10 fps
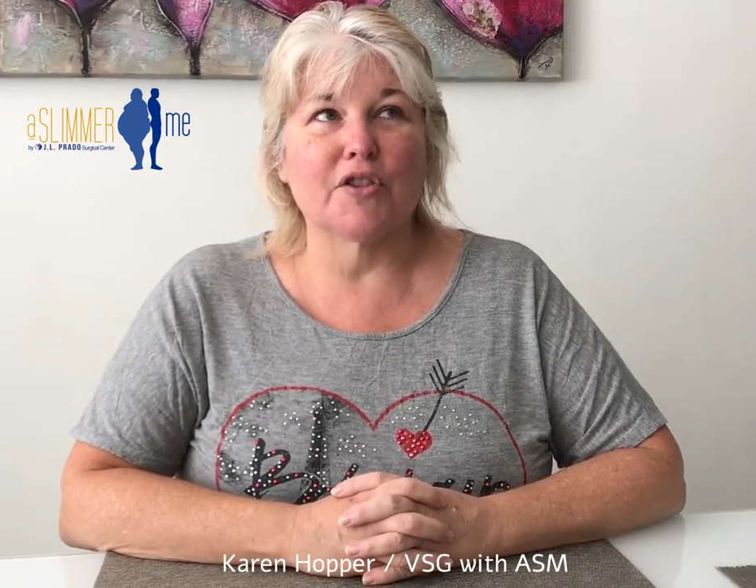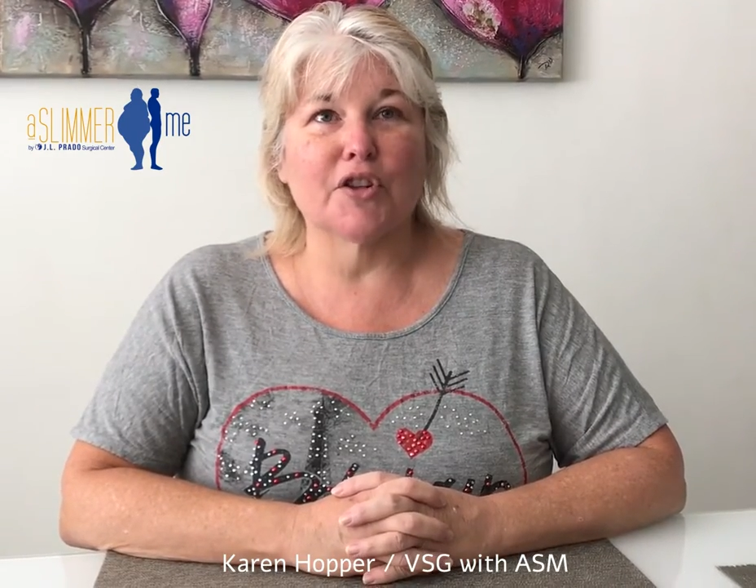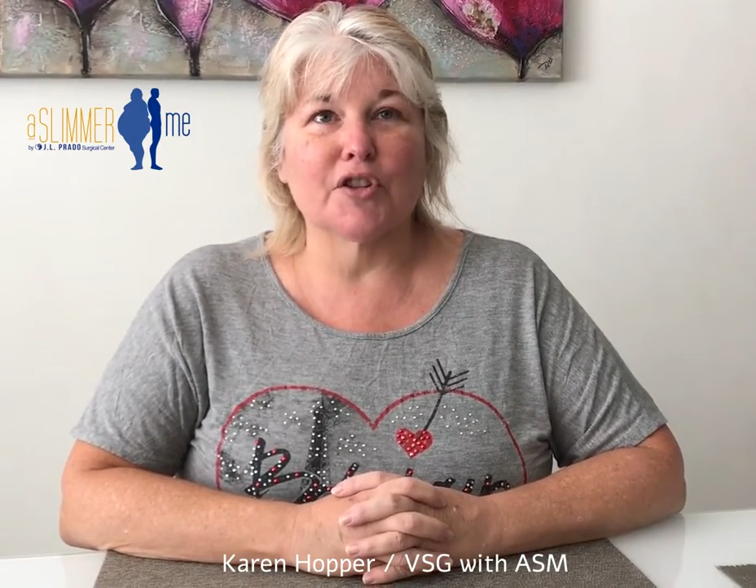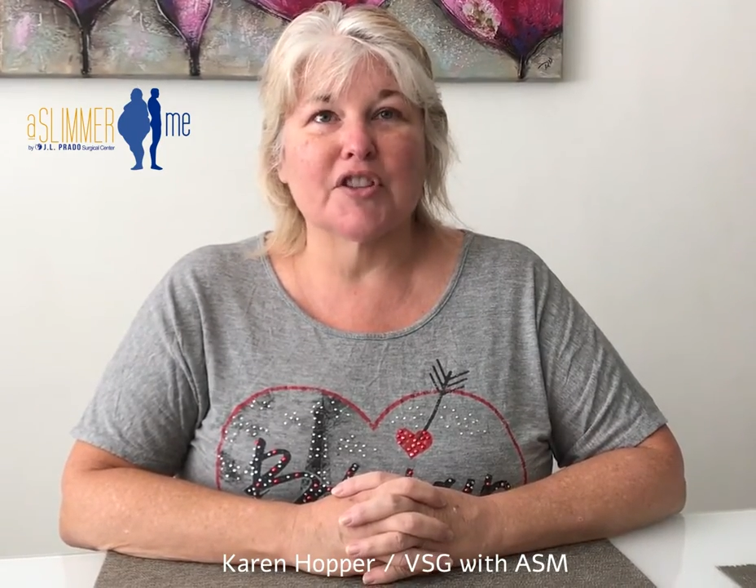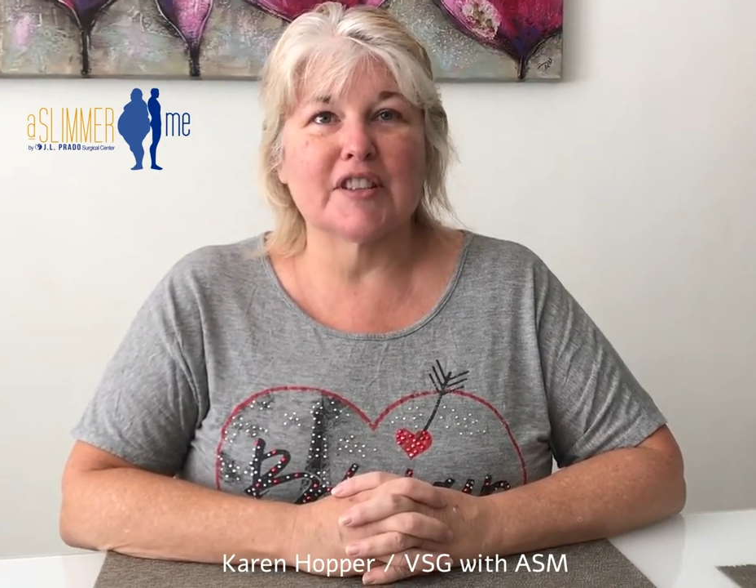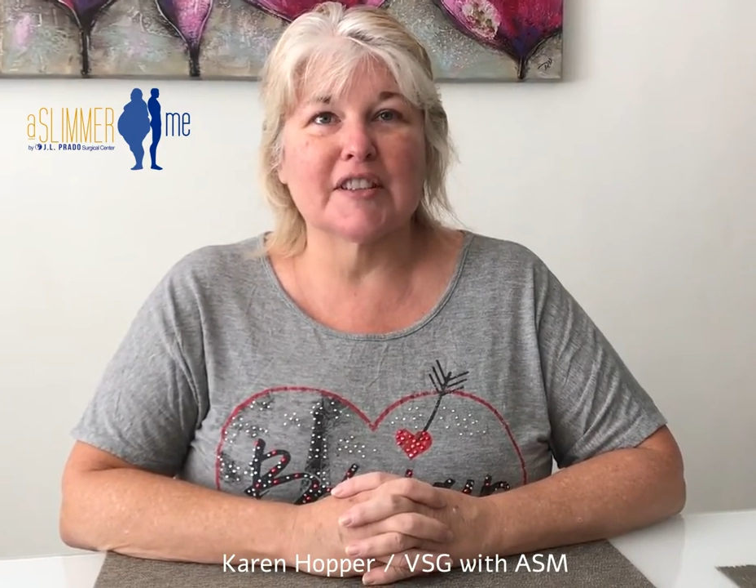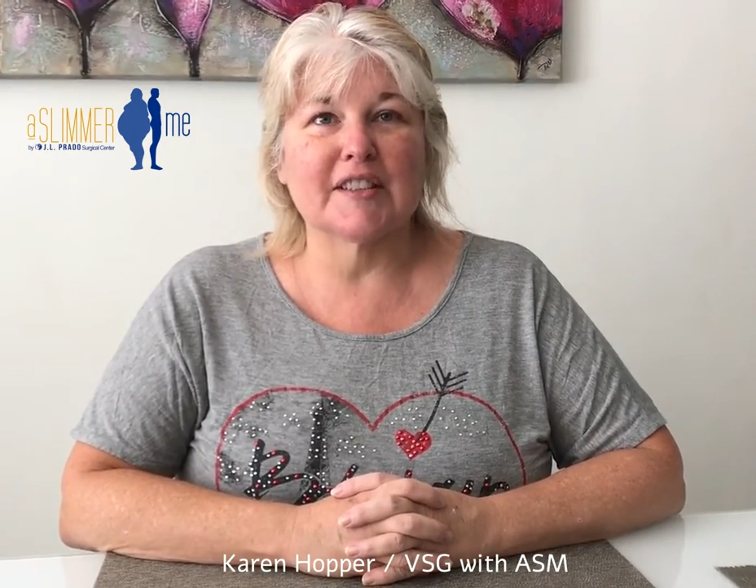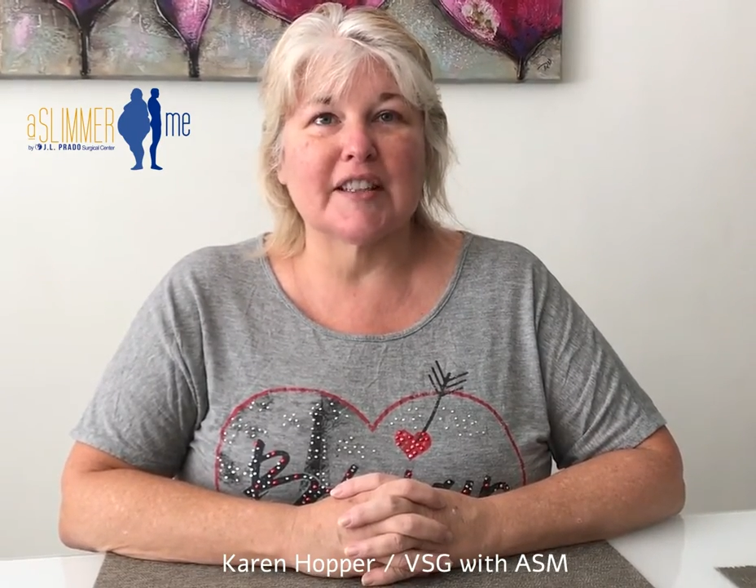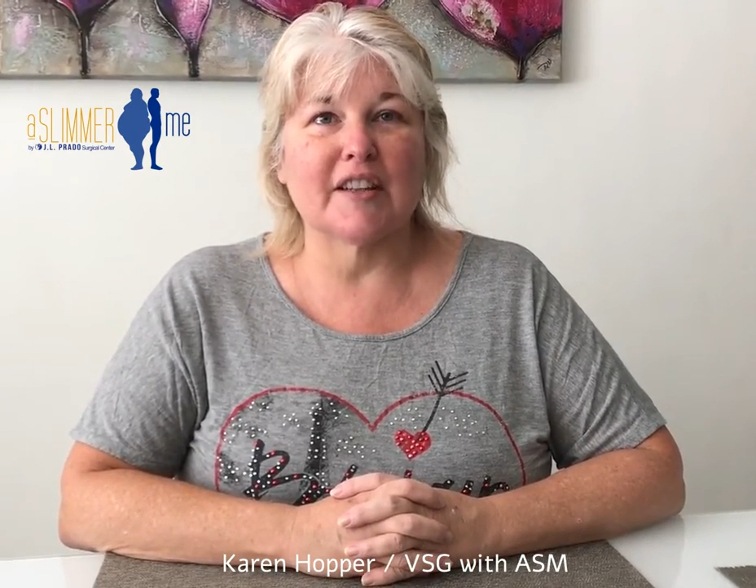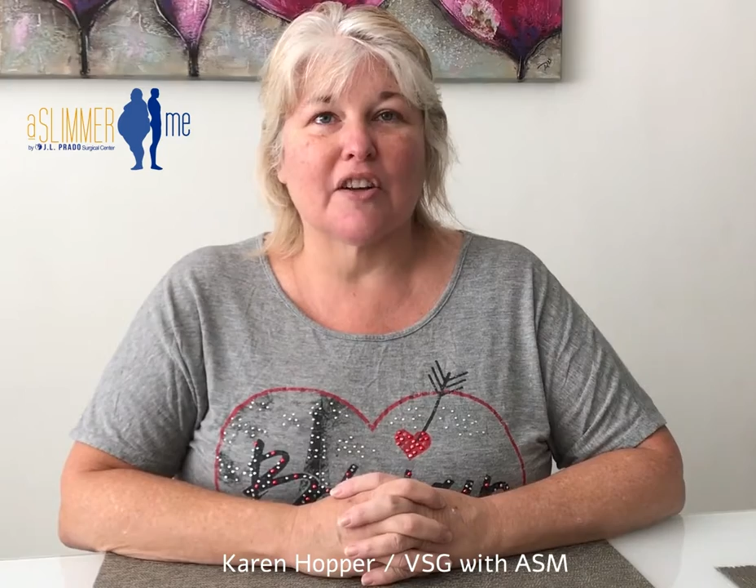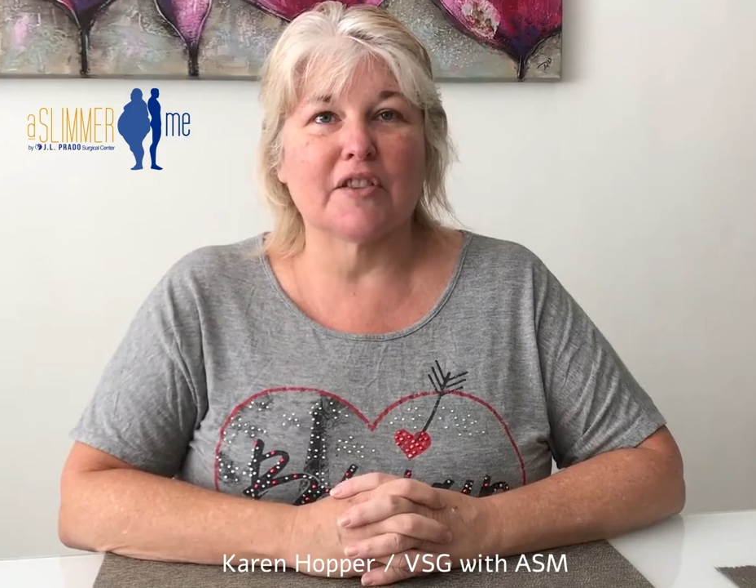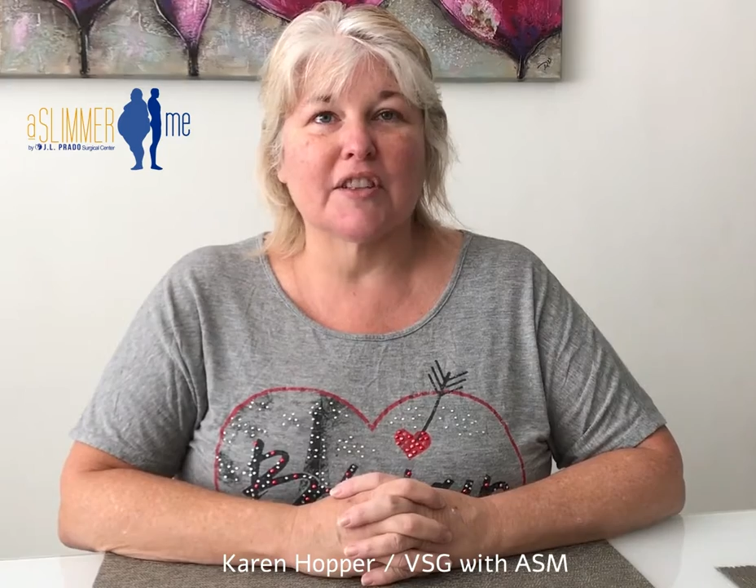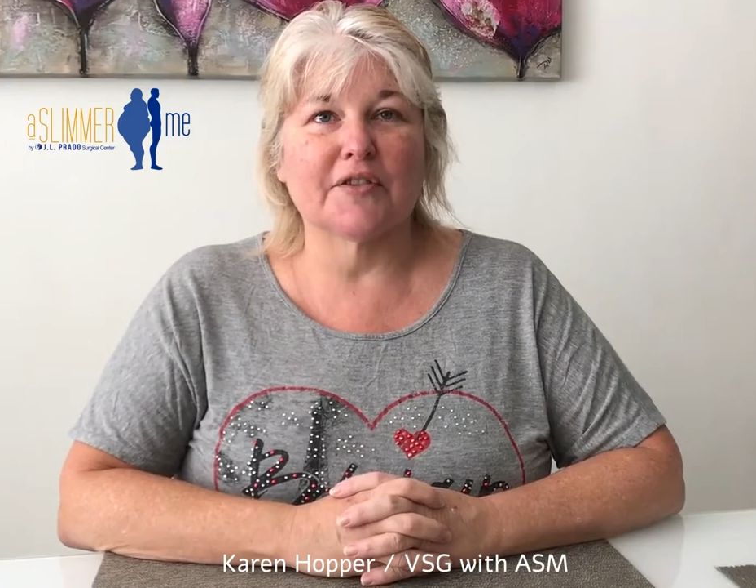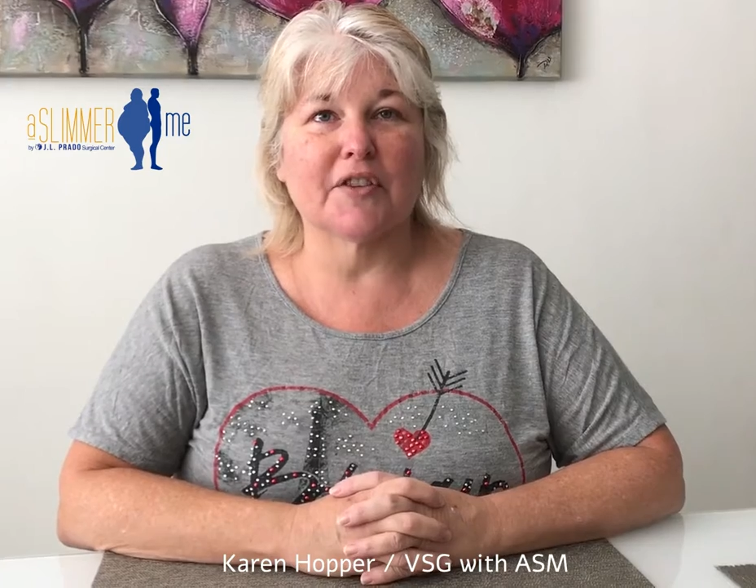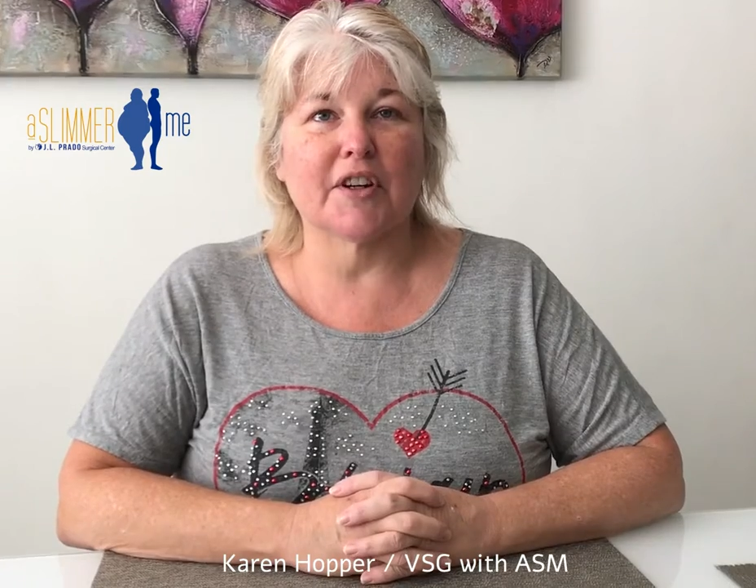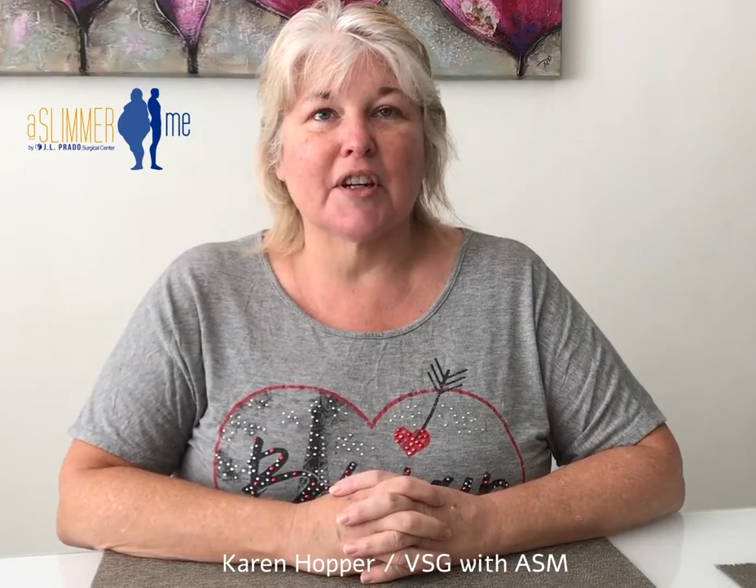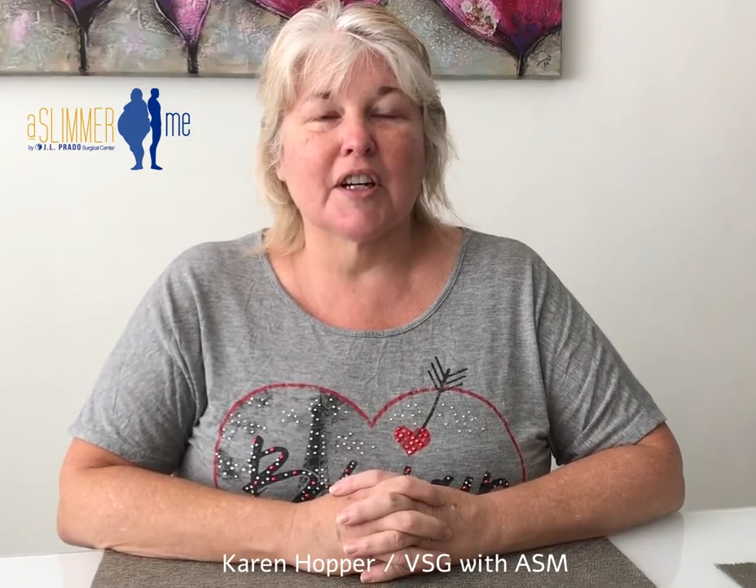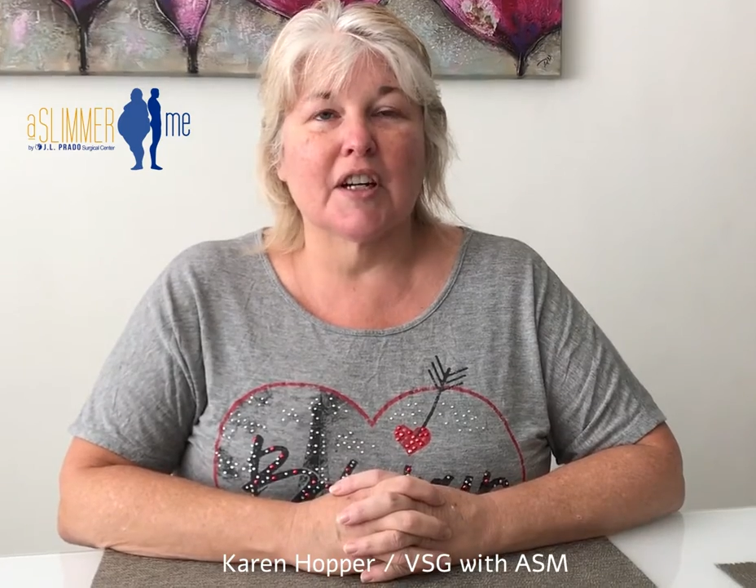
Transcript: nurses and all the different